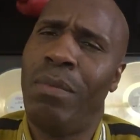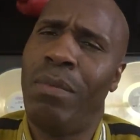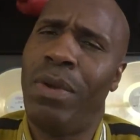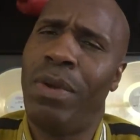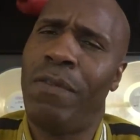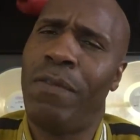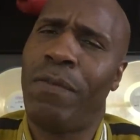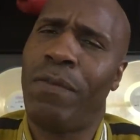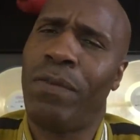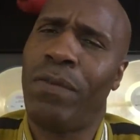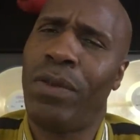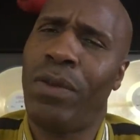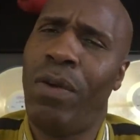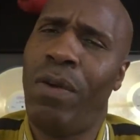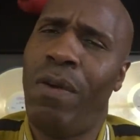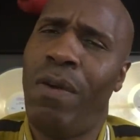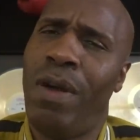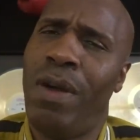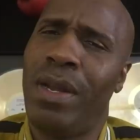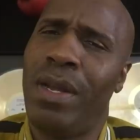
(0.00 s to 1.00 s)
But
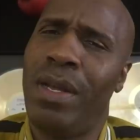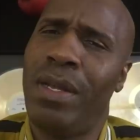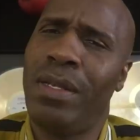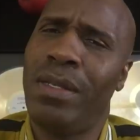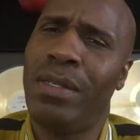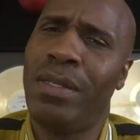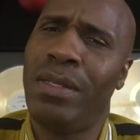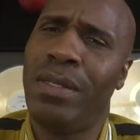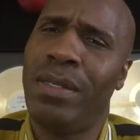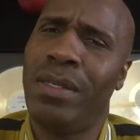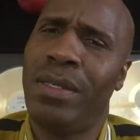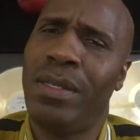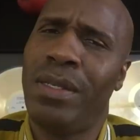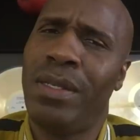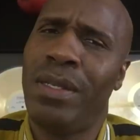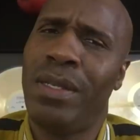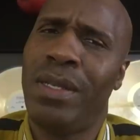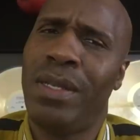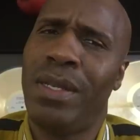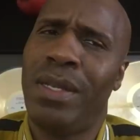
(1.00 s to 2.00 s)
Florida
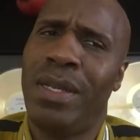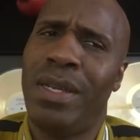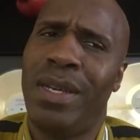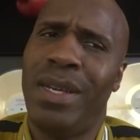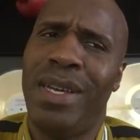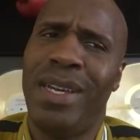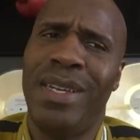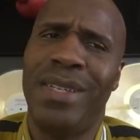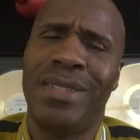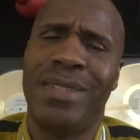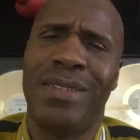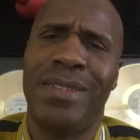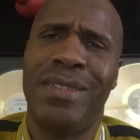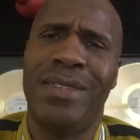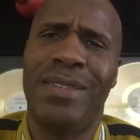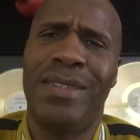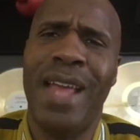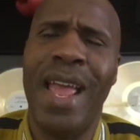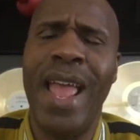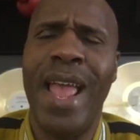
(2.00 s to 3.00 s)
is
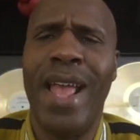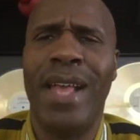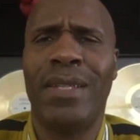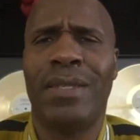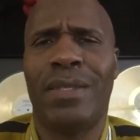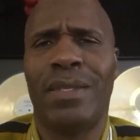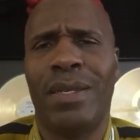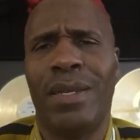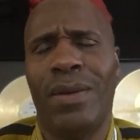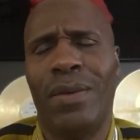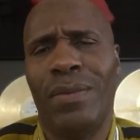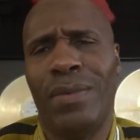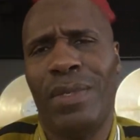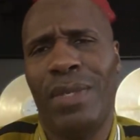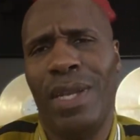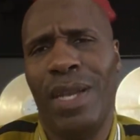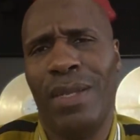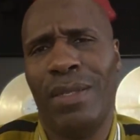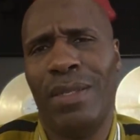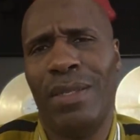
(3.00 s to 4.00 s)
dancing on
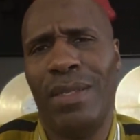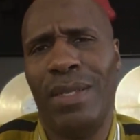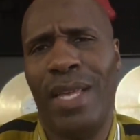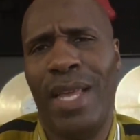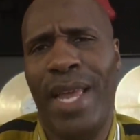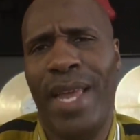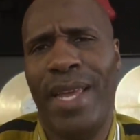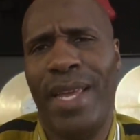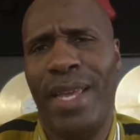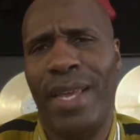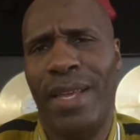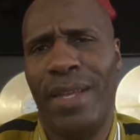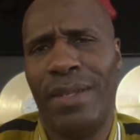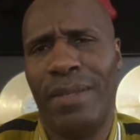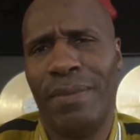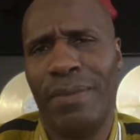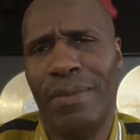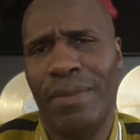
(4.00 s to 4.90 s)
Texas' head.